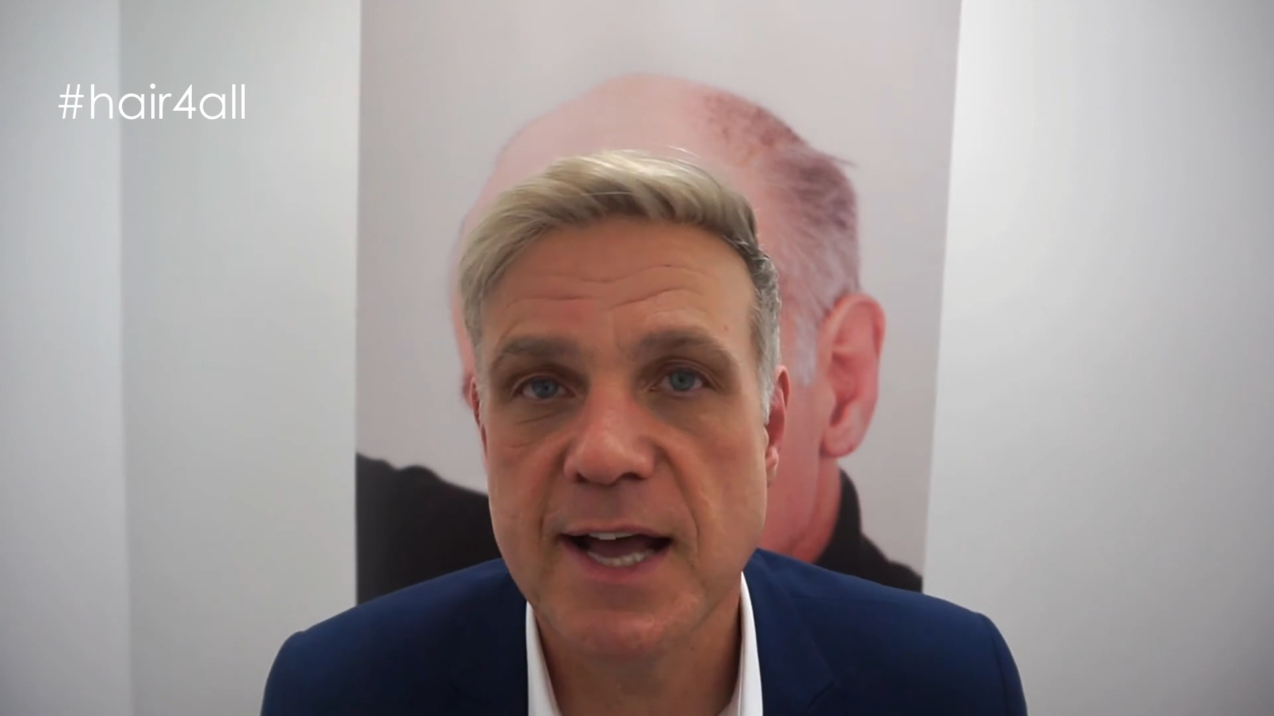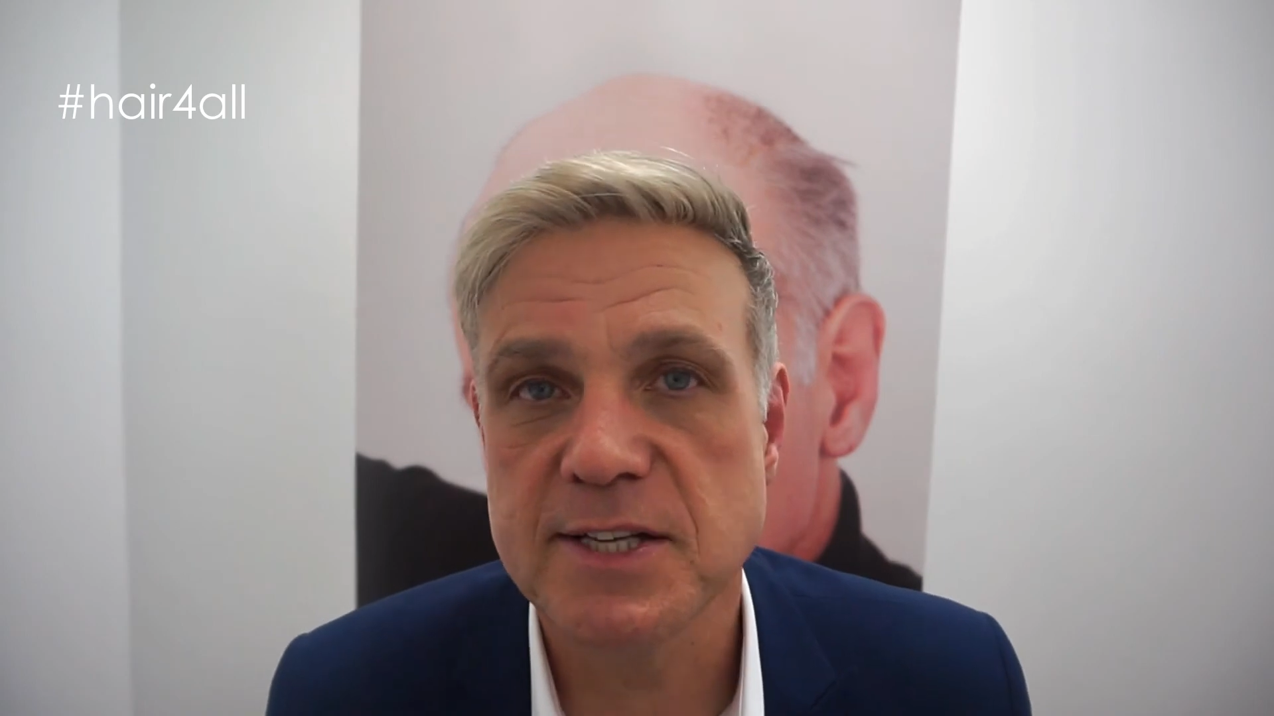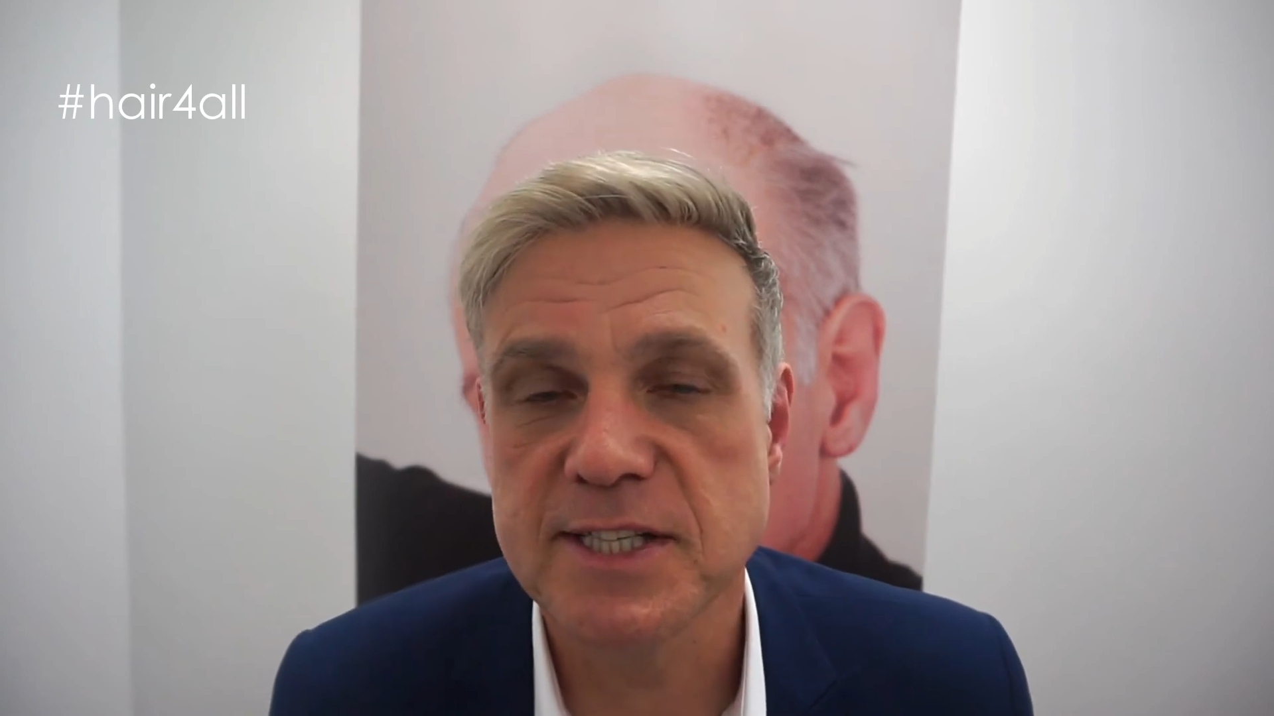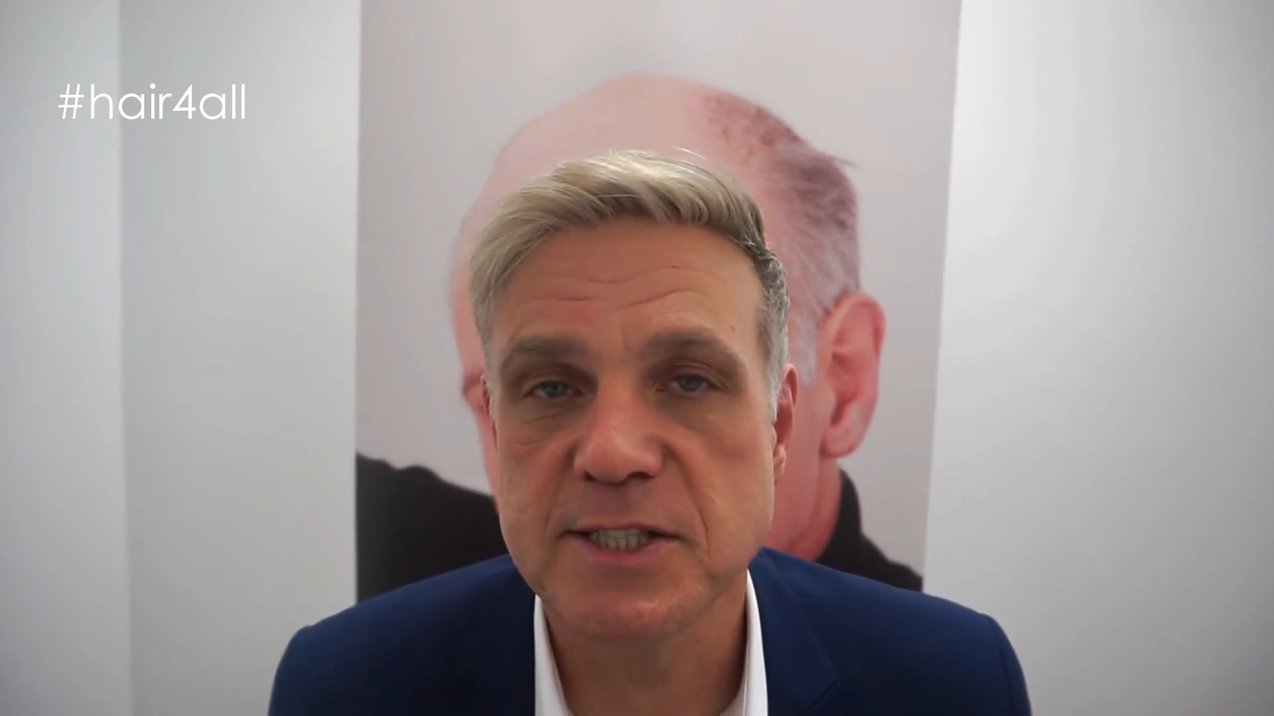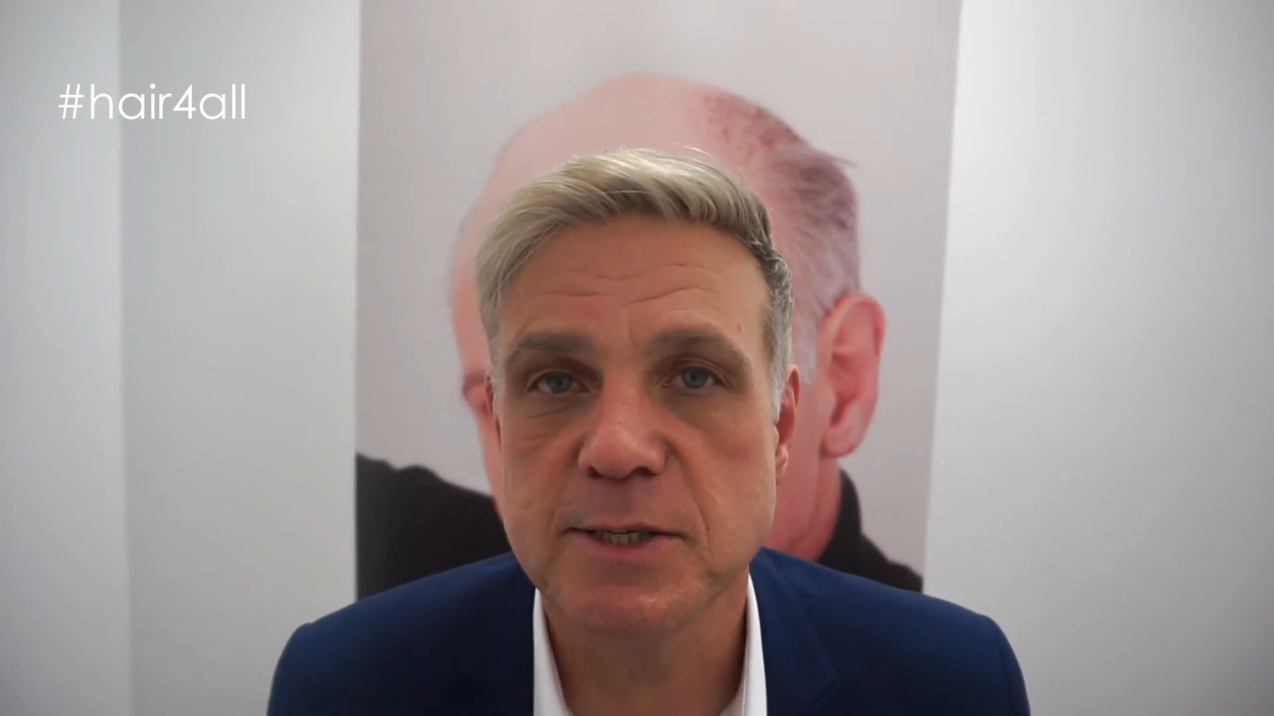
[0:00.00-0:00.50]

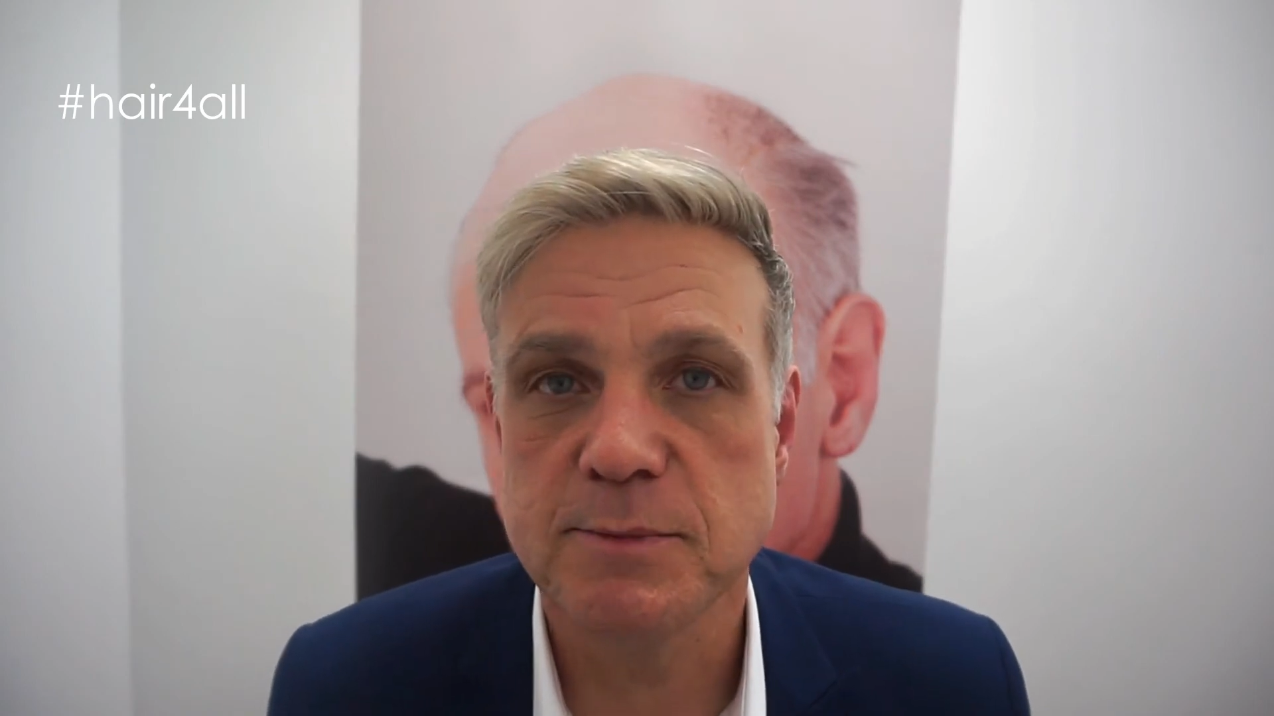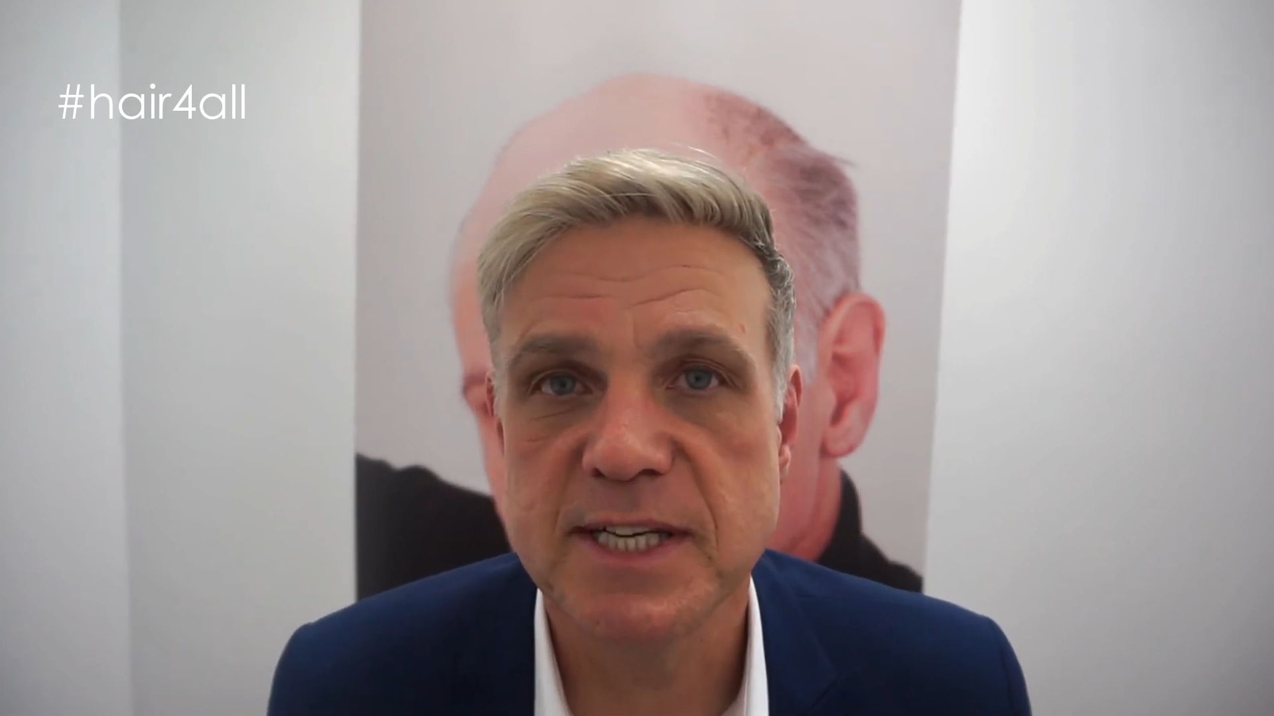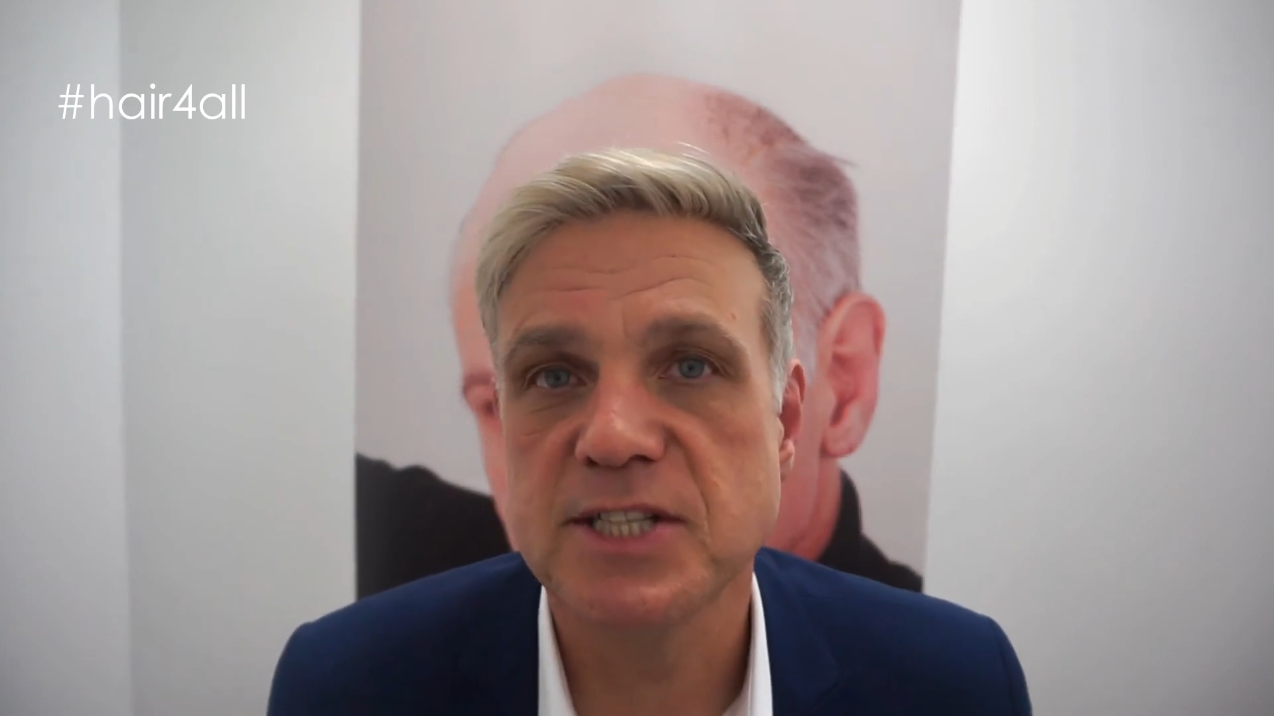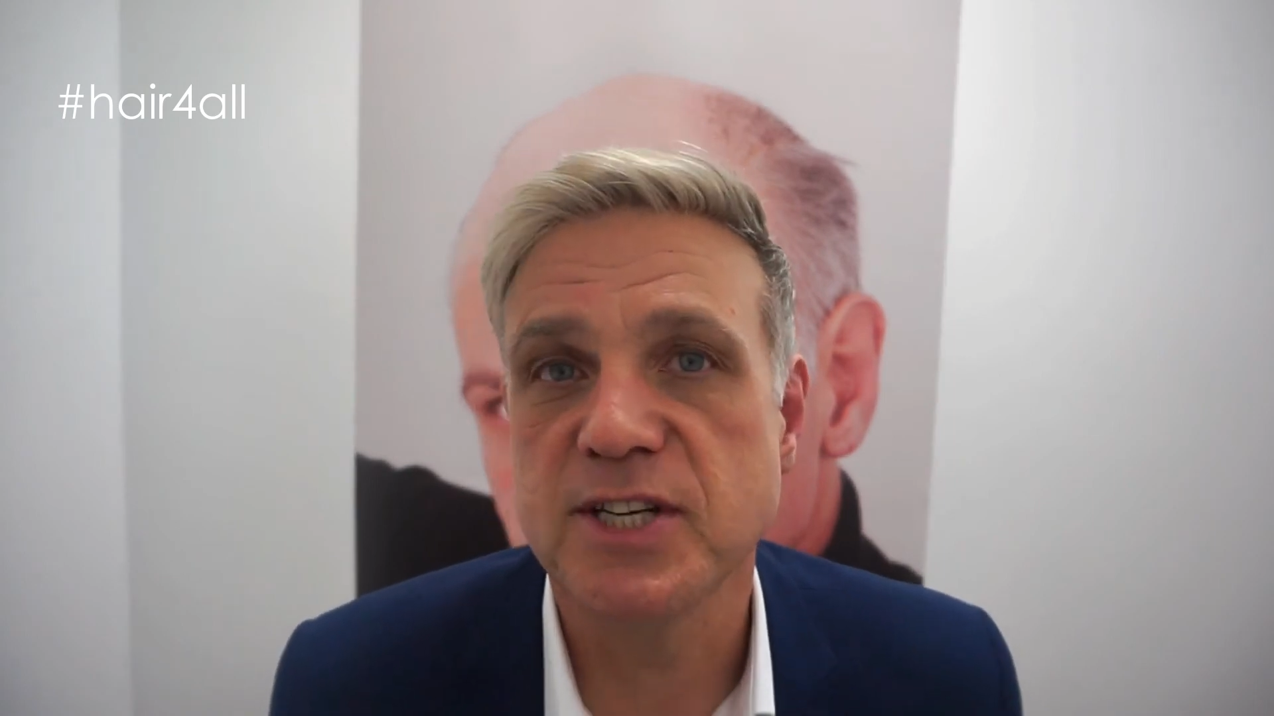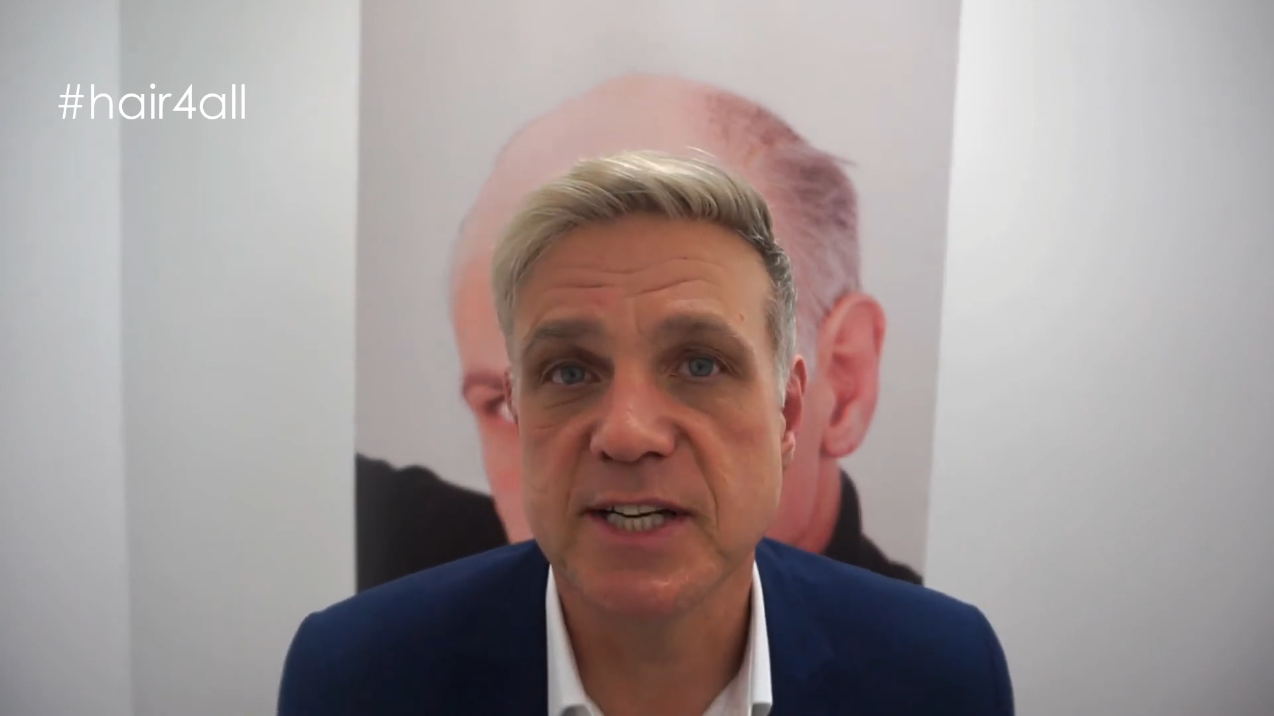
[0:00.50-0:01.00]
system's
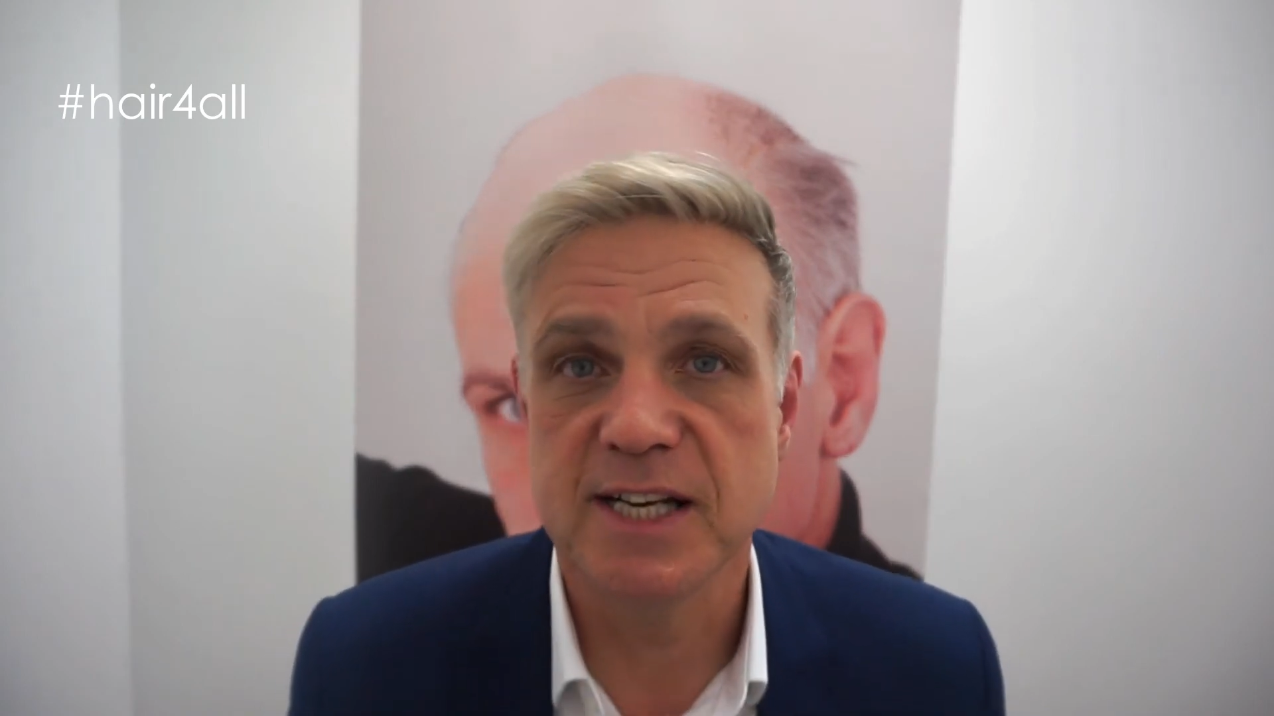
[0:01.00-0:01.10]
itching a